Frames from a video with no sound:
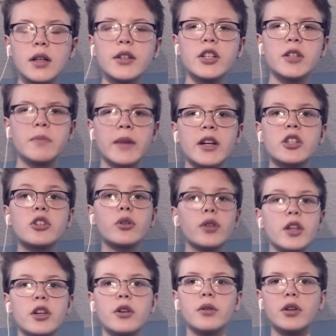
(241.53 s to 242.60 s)
just make sure
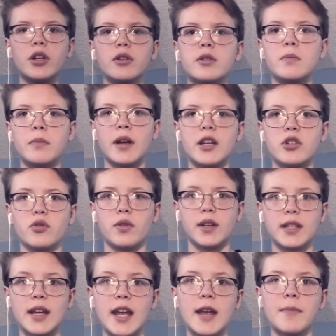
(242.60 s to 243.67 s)
that you use
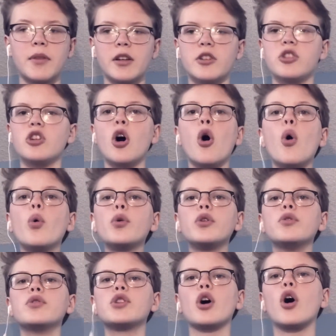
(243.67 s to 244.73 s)
measuring tape. Don't
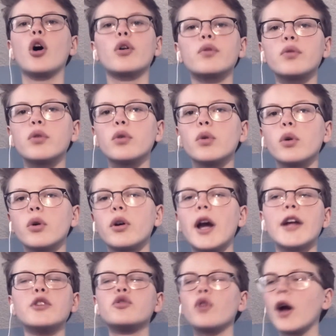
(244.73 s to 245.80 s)
use the hard ruler.
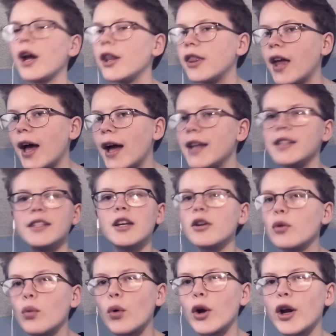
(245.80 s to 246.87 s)
I tried that,
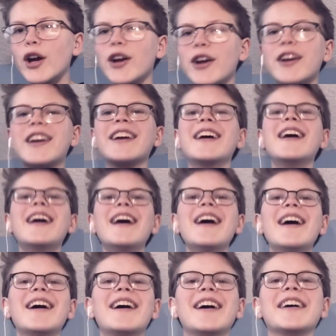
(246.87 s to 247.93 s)
didn't work.
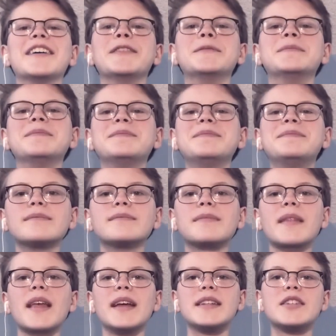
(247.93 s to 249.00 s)
And
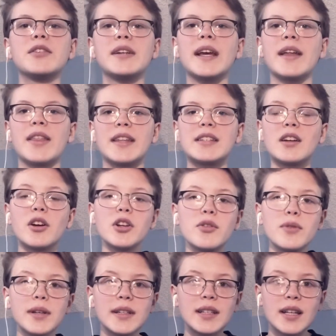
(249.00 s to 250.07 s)
so yeah, that's all you
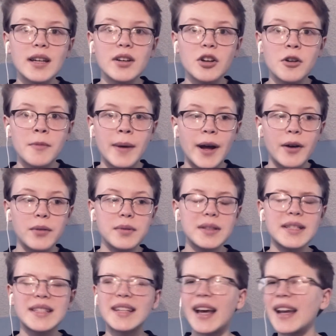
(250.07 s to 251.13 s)
really need to know about
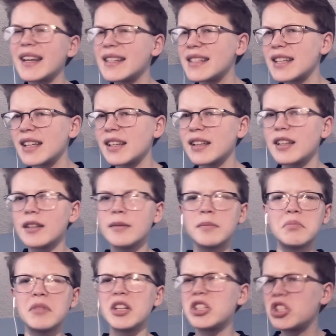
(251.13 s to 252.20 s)
sizing
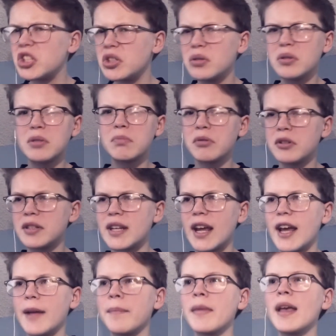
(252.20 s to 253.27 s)
issues per
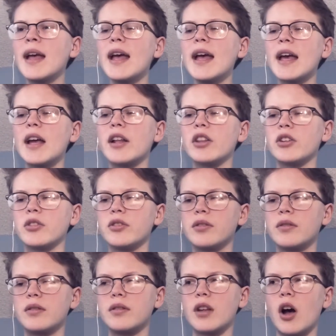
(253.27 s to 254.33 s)
se. And they're
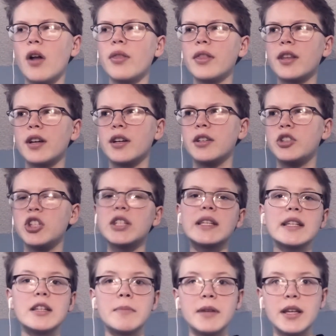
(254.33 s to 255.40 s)
on the
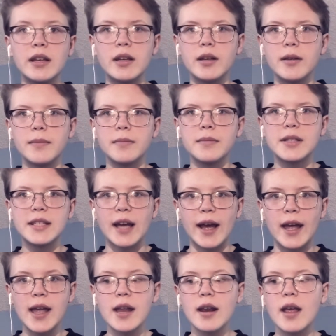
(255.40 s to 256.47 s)
GC2B
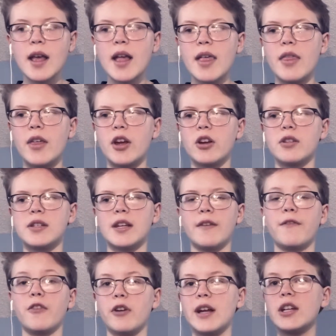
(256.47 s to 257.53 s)
site. There's
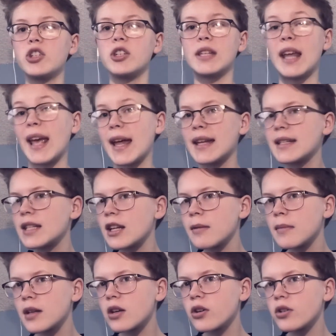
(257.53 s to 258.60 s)
it for inches and
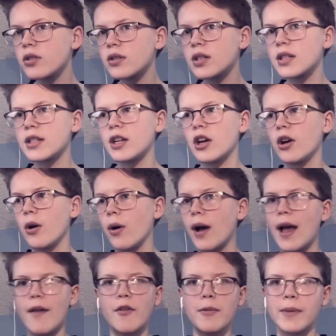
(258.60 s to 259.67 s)
centimeters, so
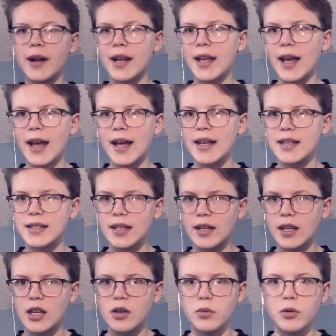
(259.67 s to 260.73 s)
everybody has
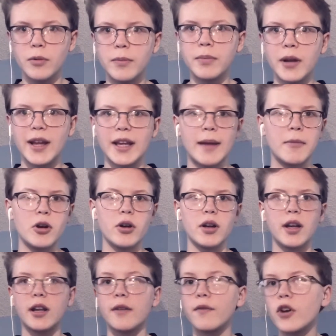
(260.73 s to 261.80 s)
an equal playing game. You don't need
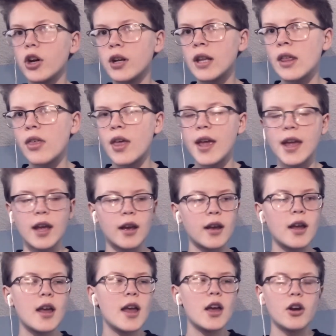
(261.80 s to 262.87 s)
to convert anything
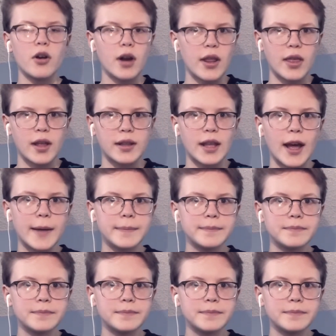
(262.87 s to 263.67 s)
or anything like that.